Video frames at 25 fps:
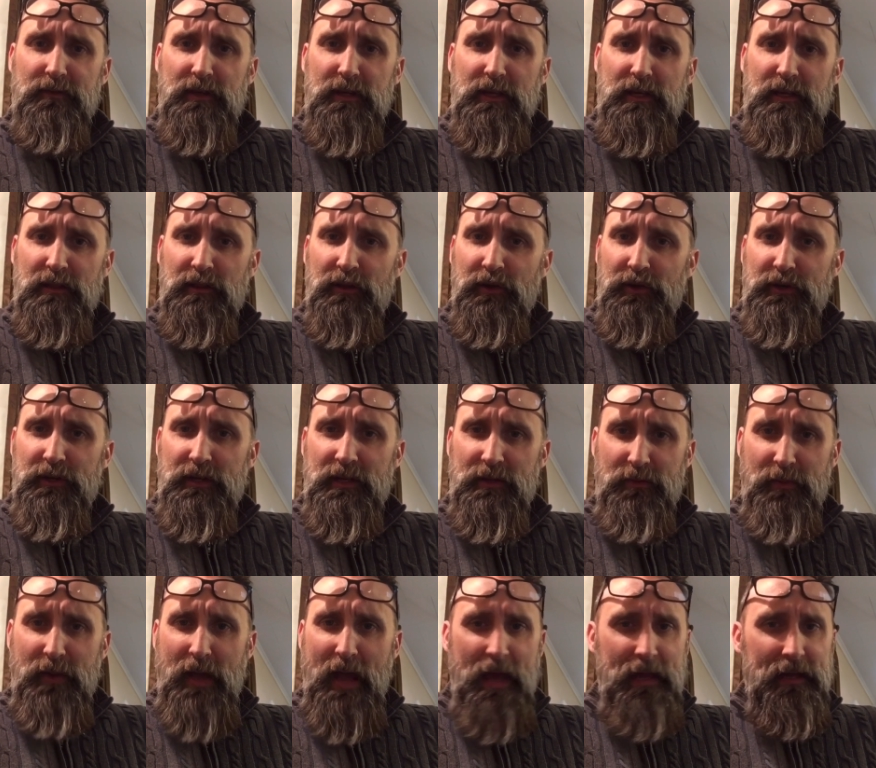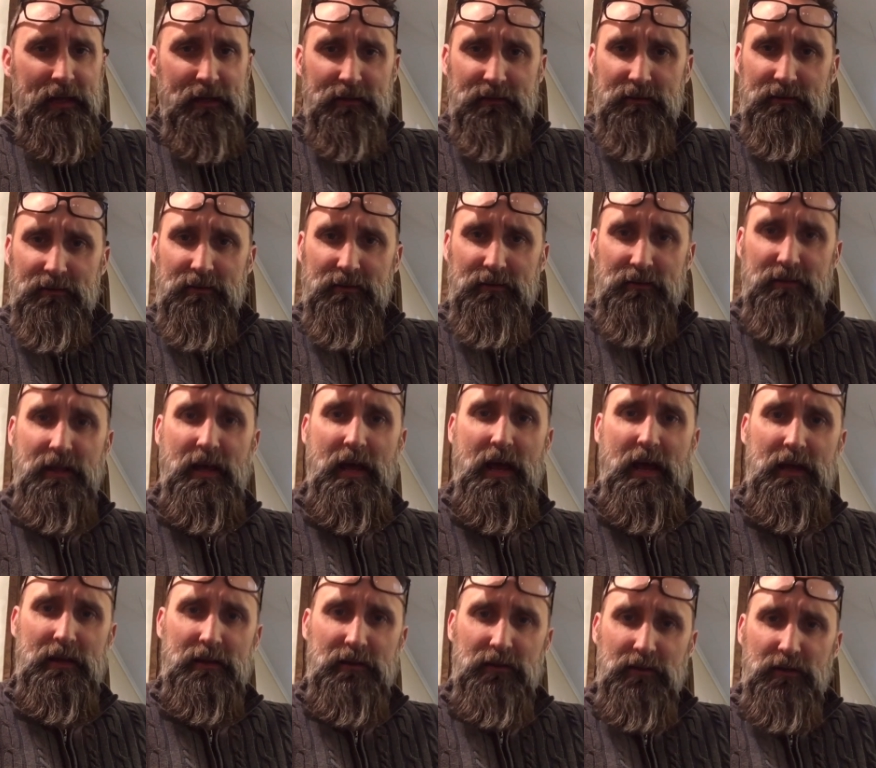the learning packets
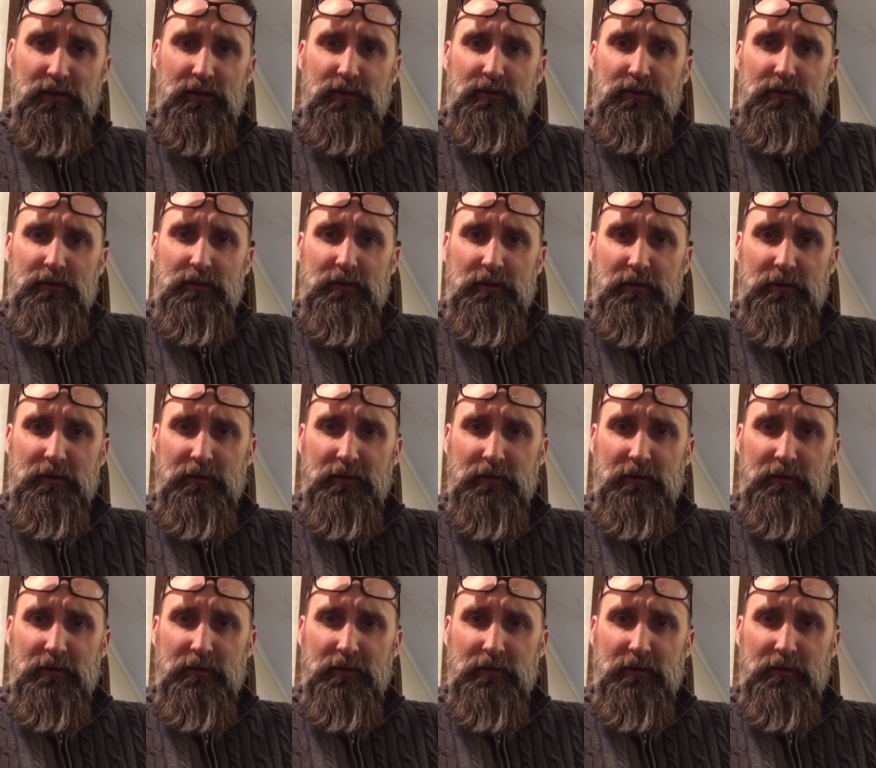that you